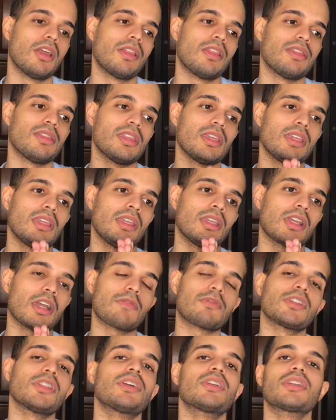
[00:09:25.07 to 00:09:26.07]
The
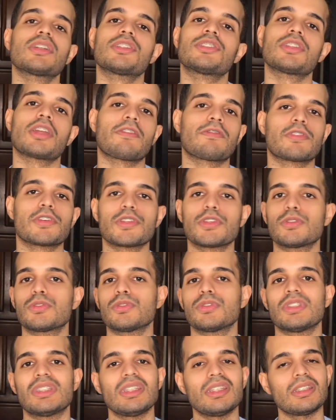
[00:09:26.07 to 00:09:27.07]
cover letter is not for you to
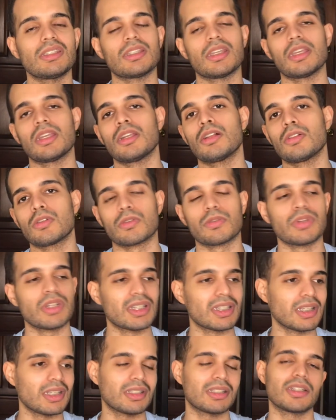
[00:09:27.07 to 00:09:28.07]
detail or
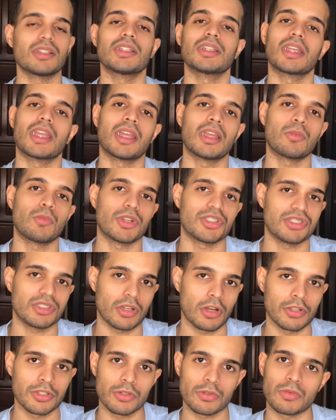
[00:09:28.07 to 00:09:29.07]
redetail again what's
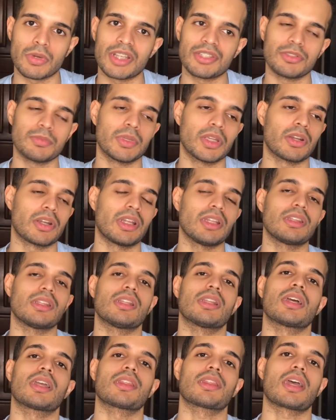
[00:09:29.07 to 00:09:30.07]
on your resume or anything
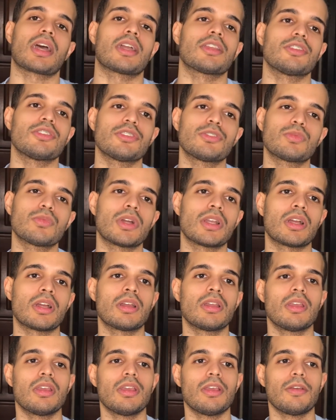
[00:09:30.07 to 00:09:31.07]
like that. You just want
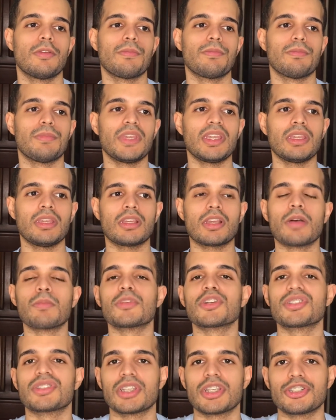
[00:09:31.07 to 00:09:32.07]
to be
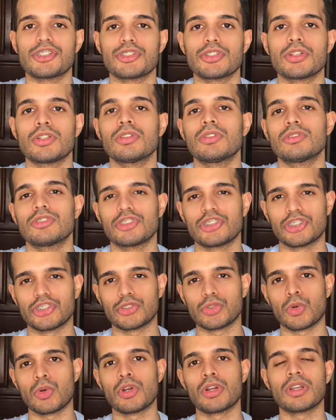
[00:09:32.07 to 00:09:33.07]
conversational,
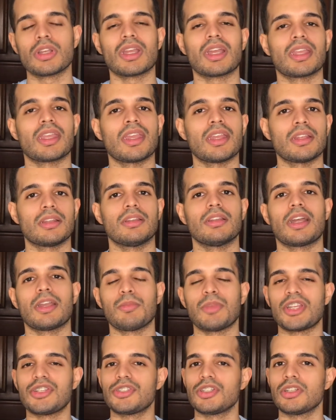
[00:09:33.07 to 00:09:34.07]
short. Again, I
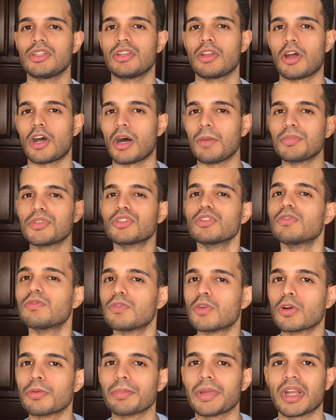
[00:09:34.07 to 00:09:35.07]
mentioned up to
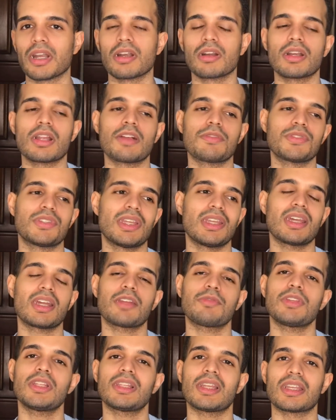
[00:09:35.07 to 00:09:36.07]
4 paragraphs. They gotta
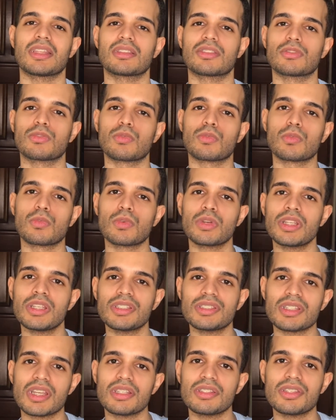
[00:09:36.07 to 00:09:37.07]
be like 3
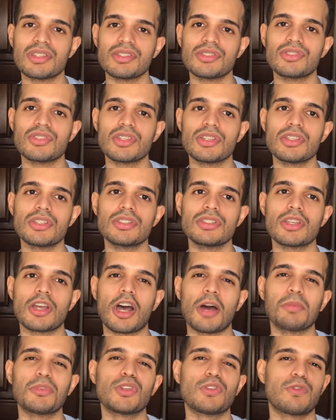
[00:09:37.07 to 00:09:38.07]
sentences,
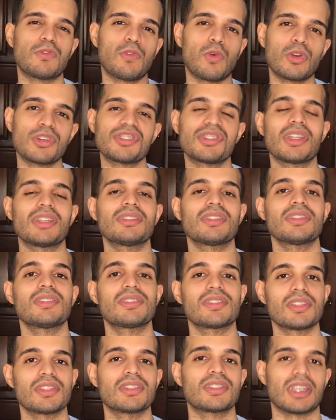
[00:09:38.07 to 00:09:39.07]
up to 4
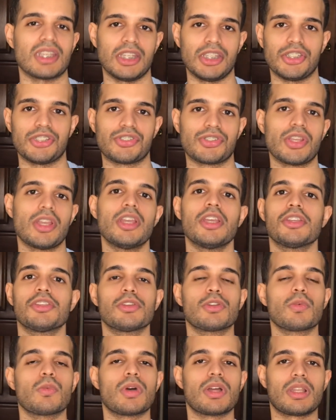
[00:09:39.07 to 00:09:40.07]
sentences each. You
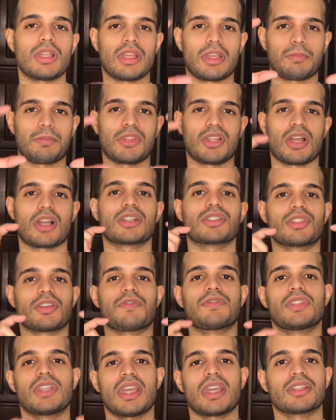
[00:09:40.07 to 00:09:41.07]
don't want like blocks
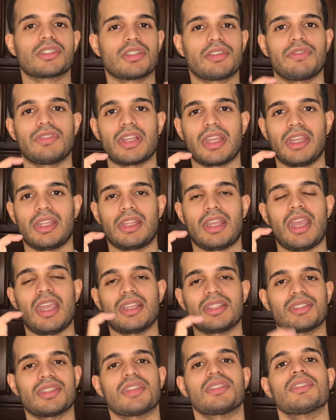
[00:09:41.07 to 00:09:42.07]
of text of like 8
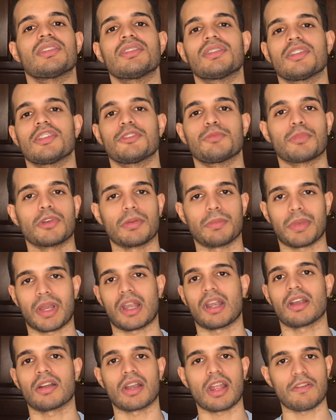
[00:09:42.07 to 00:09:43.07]
sentences per
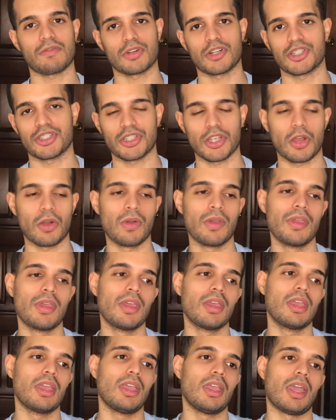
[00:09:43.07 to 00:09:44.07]
paragraph or so.
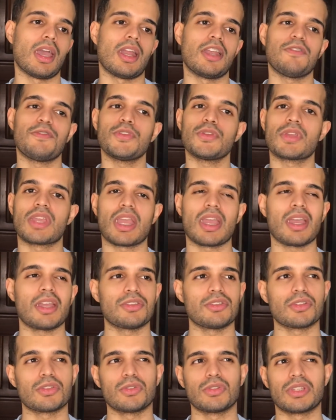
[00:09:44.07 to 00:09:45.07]
And if you can,
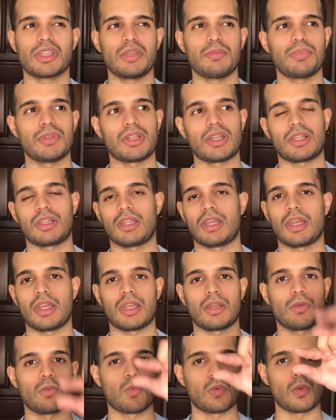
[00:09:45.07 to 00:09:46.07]
you could keep it at
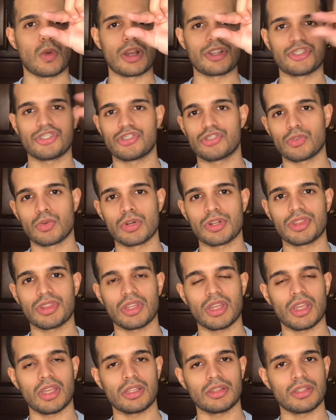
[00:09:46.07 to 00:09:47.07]
like 1 short
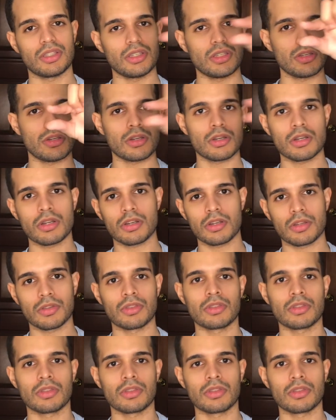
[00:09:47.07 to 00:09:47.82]
thing, dear,